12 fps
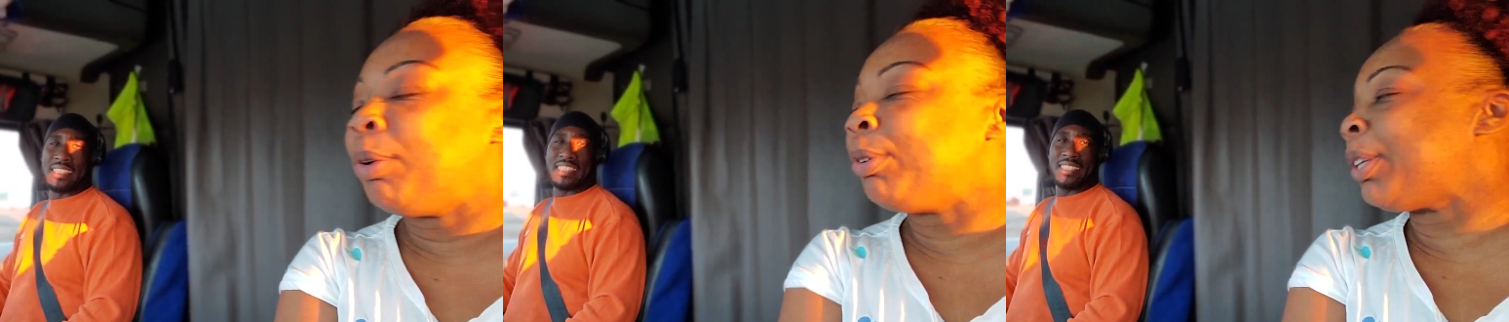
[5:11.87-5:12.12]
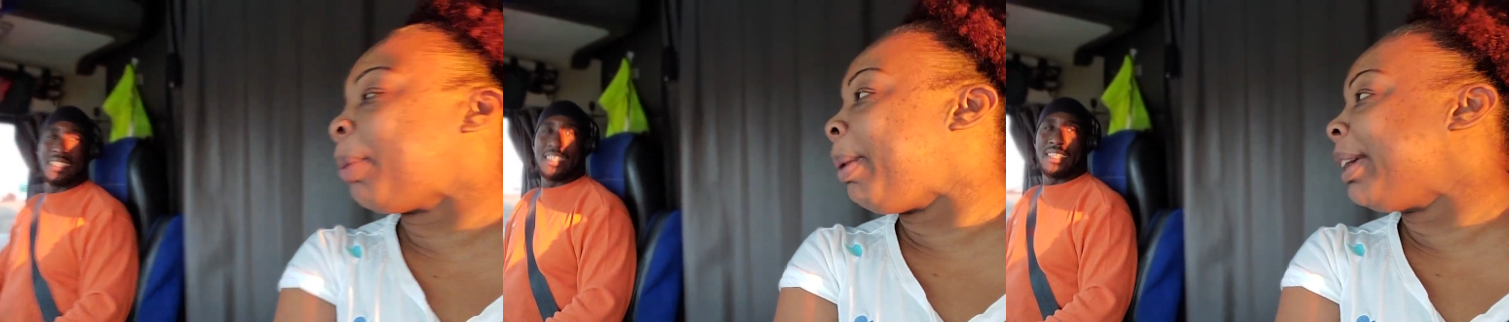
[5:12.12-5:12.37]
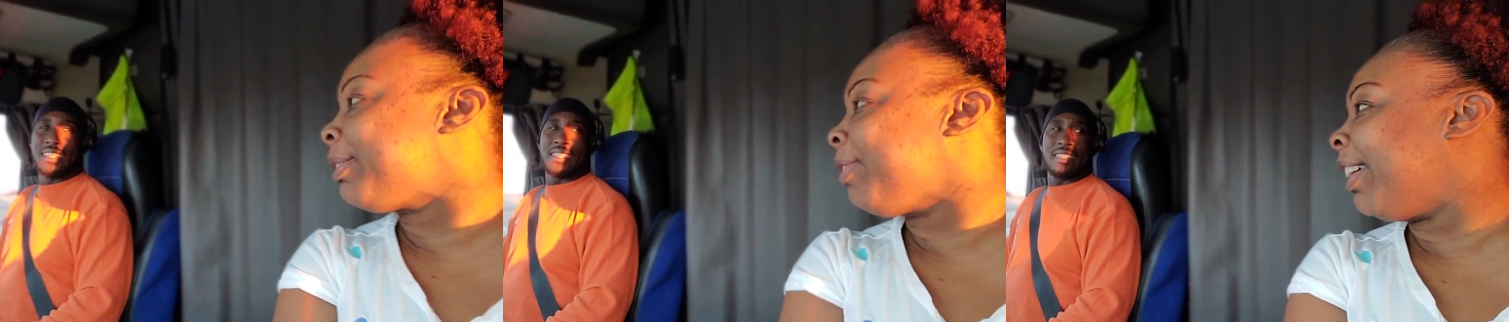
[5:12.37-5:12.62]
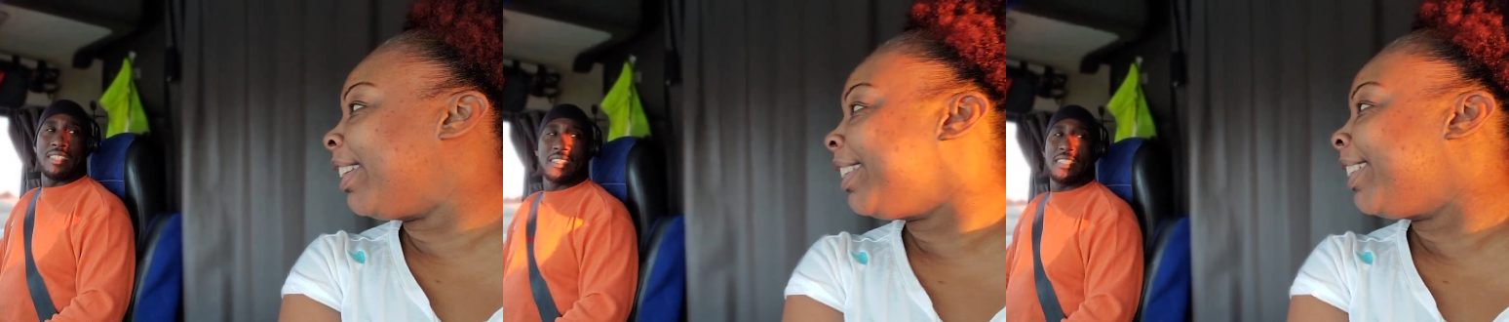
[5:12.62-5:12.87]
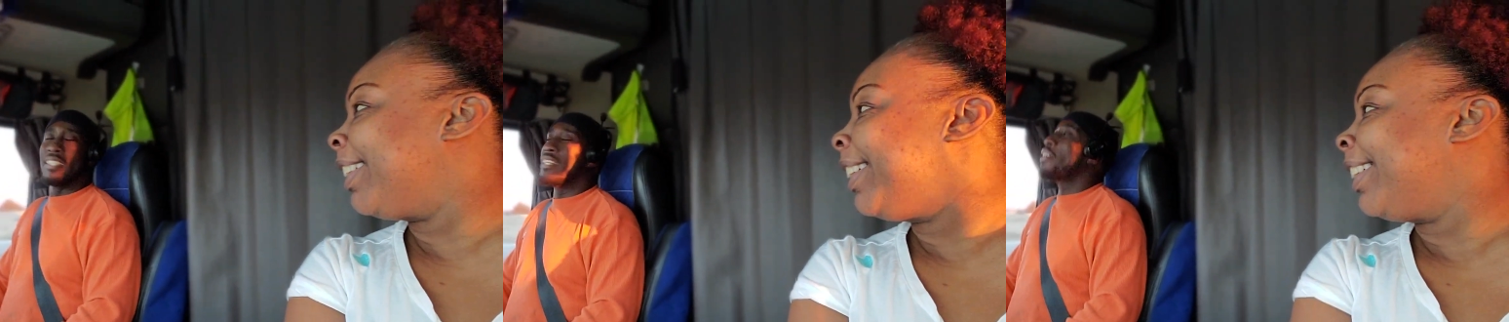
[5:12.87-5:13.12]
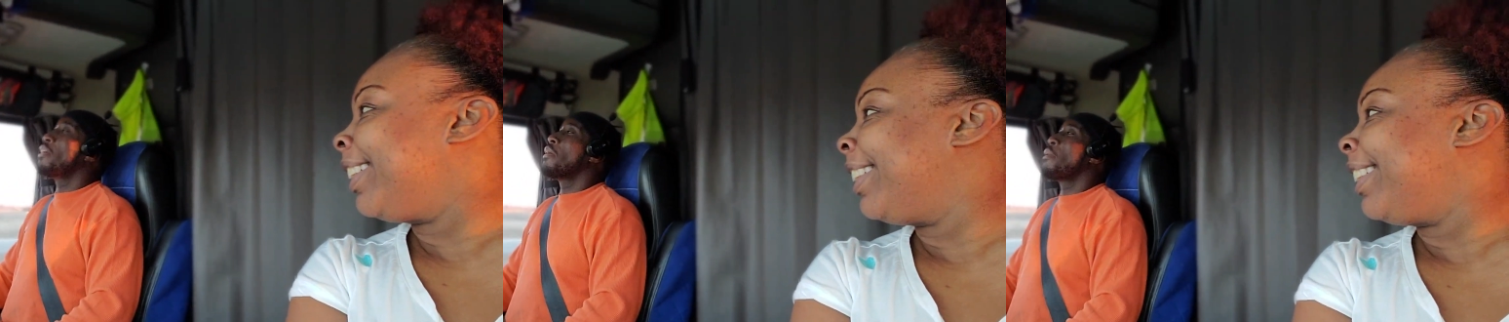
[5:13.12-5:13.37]
Speaker 1: Who's your best friend?
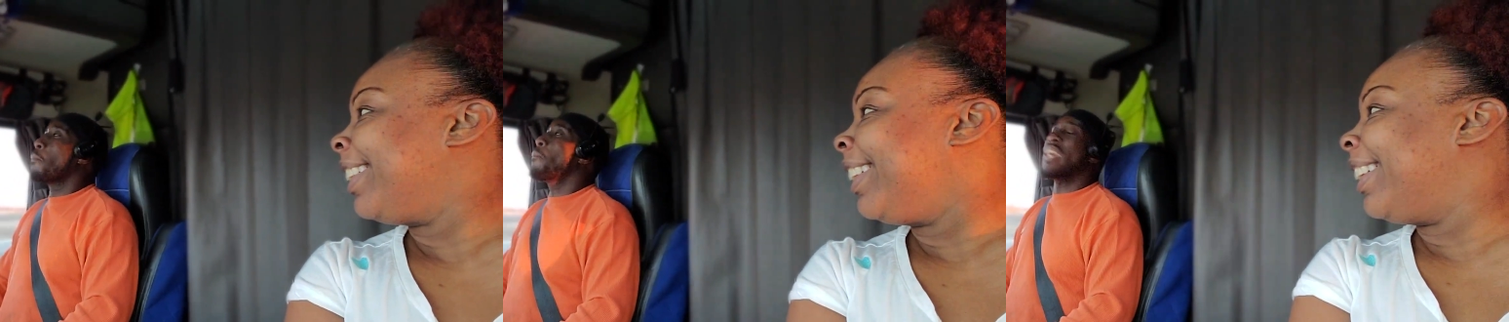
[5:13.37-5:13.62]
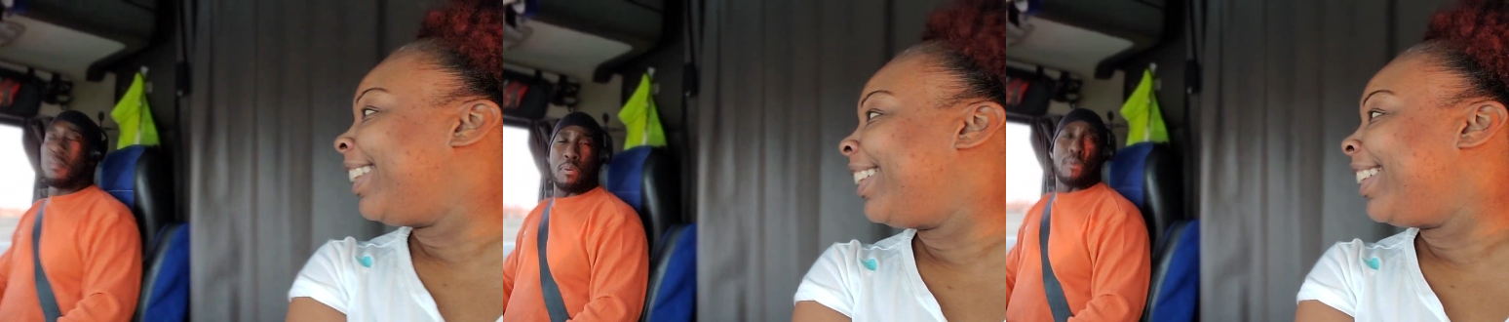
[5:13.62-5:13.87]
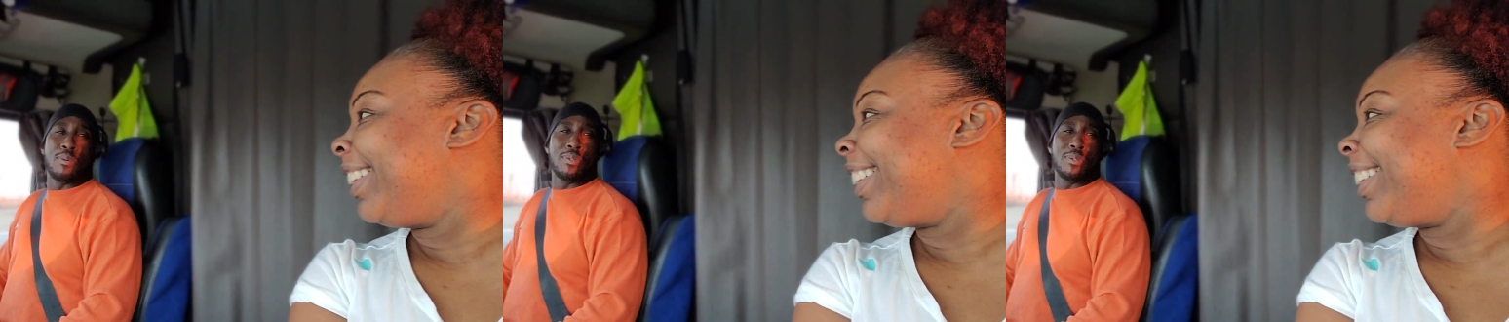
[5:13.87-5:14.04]
People.